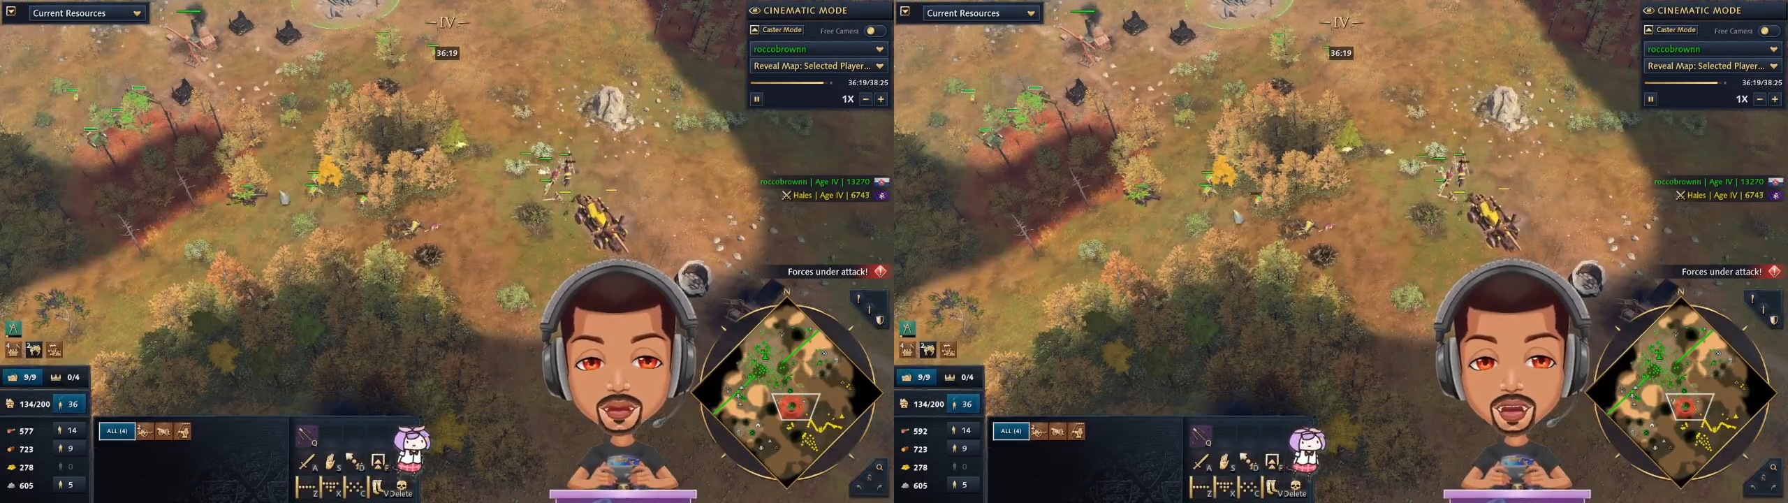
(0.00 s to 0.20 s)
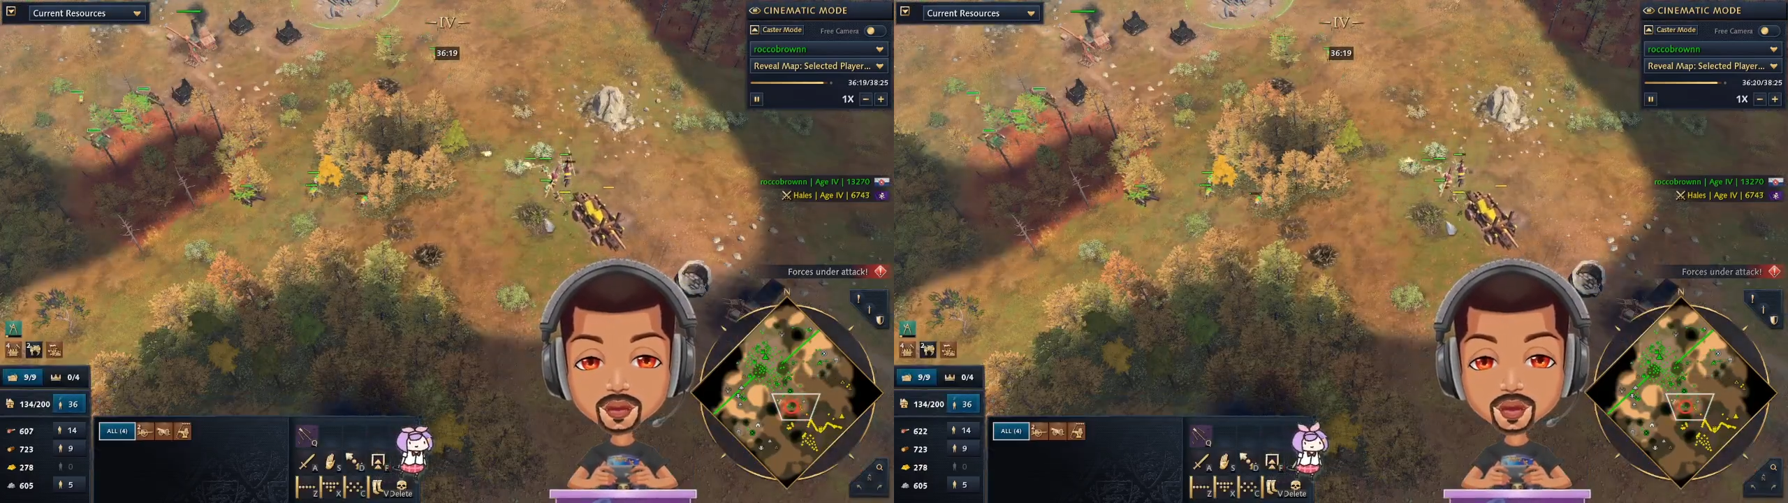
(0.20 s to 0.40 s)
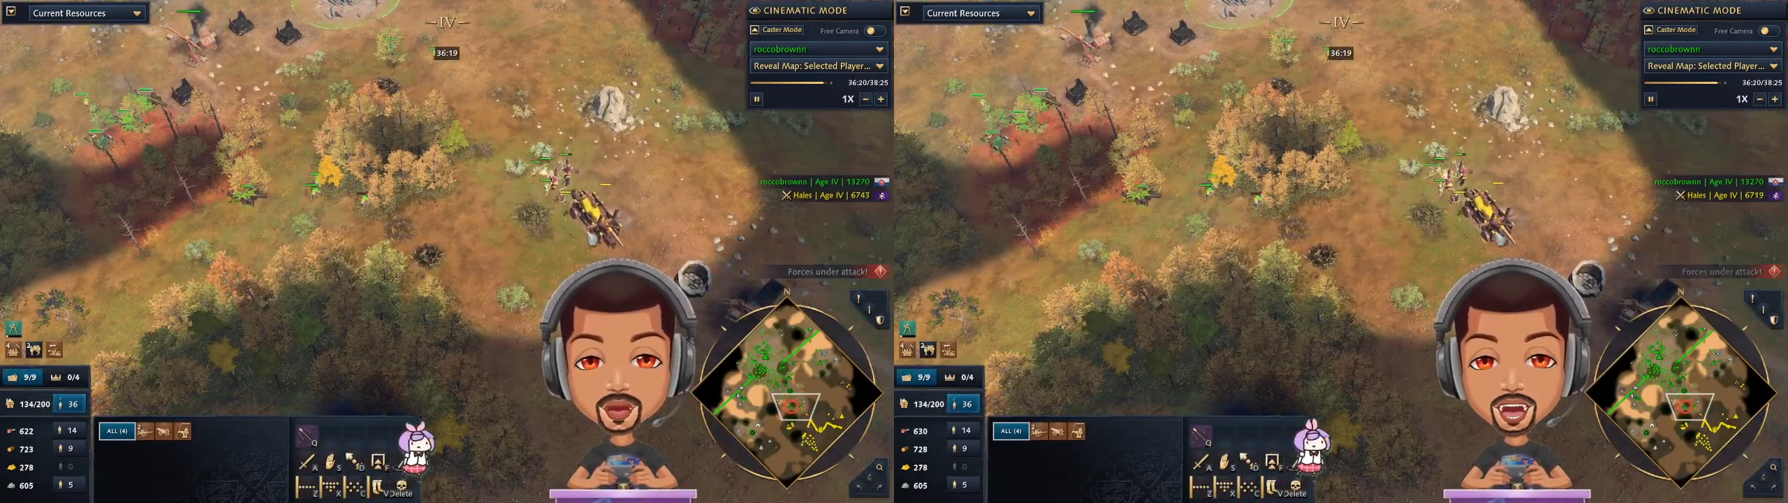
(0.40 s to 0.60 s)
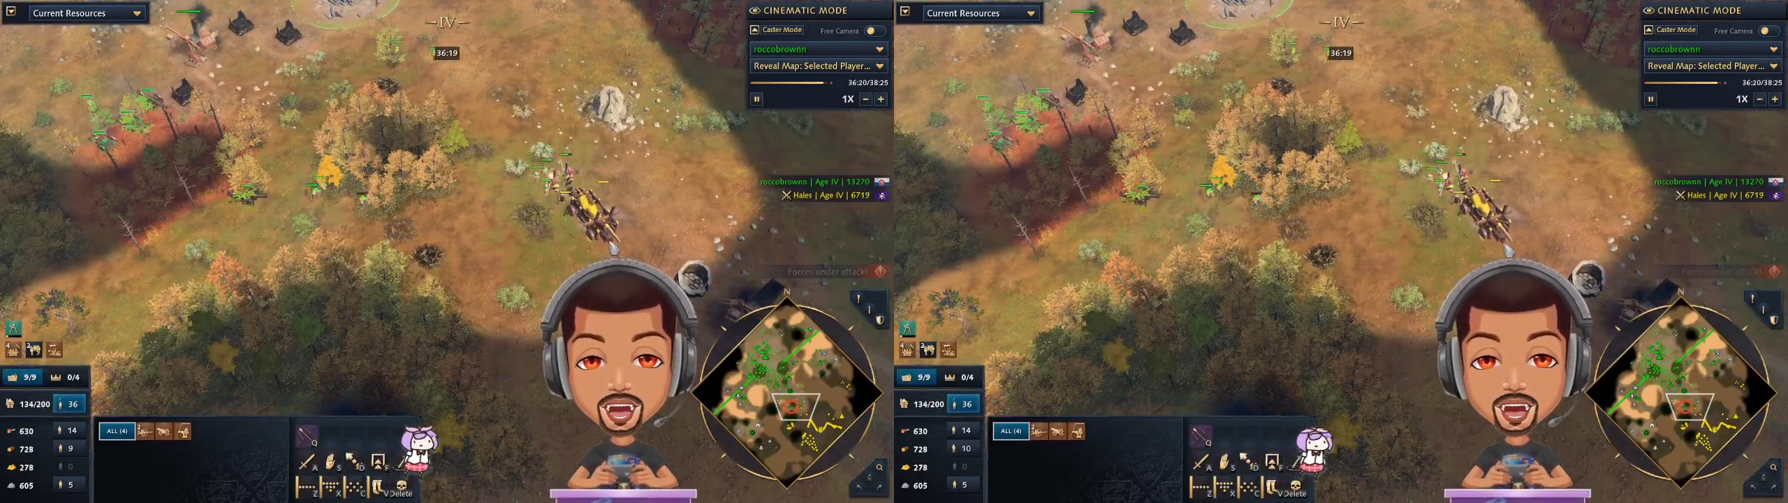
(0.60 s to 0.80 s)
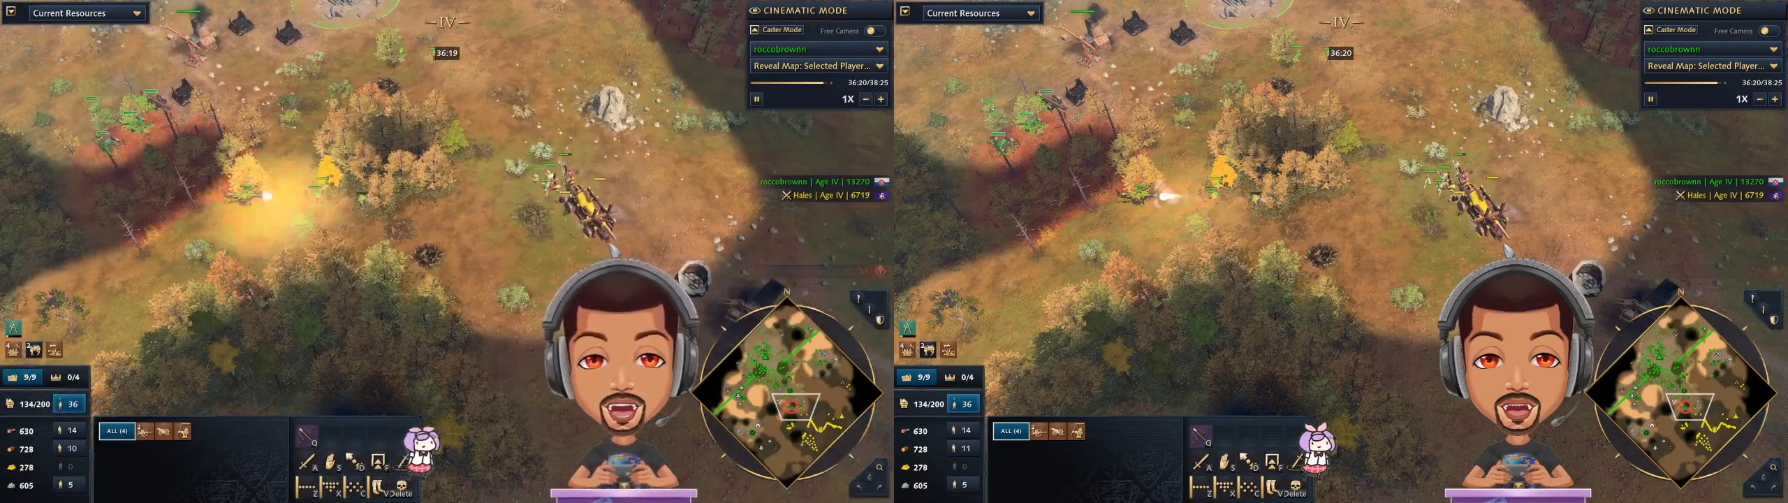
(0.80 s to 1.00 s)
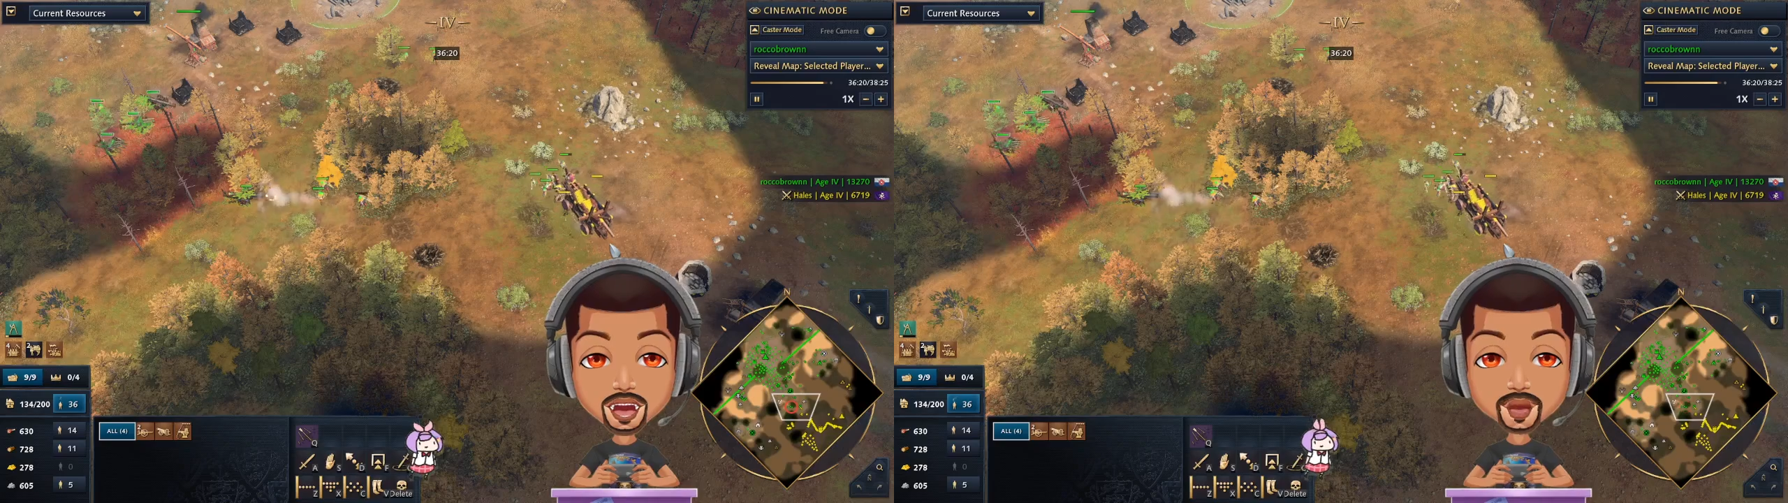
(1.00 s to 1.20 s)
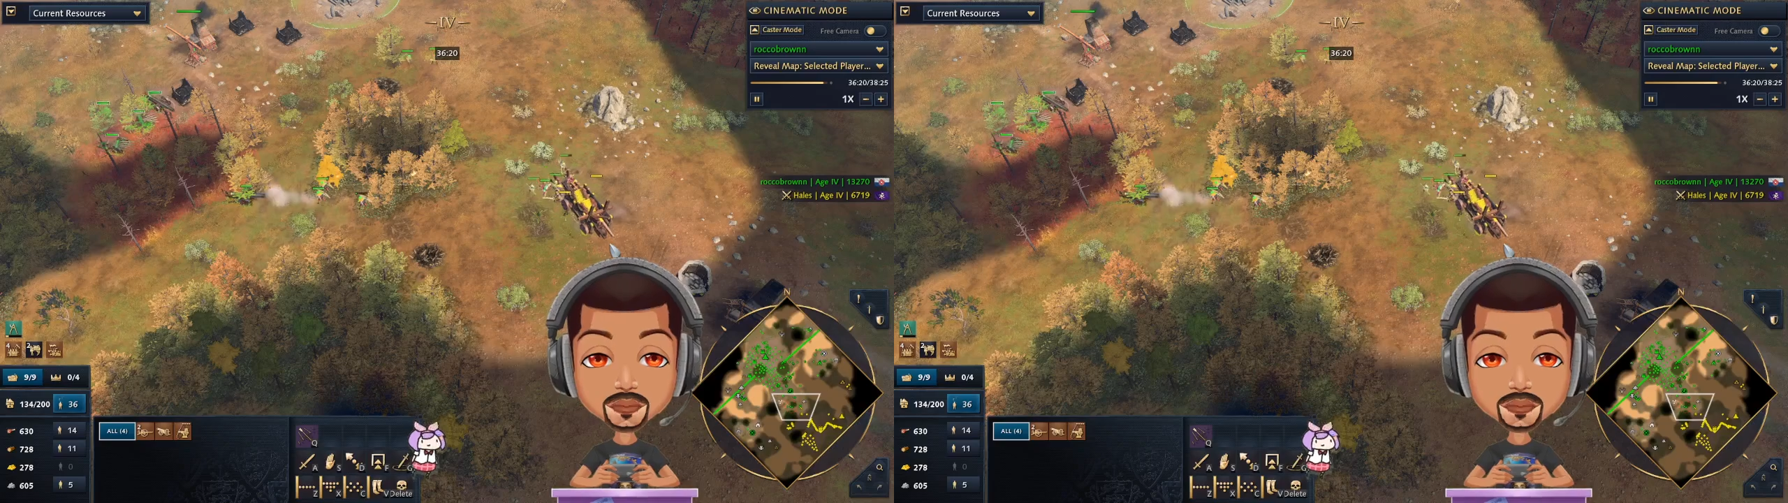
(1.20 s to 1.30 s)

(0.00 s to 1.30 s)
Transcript: I know, like,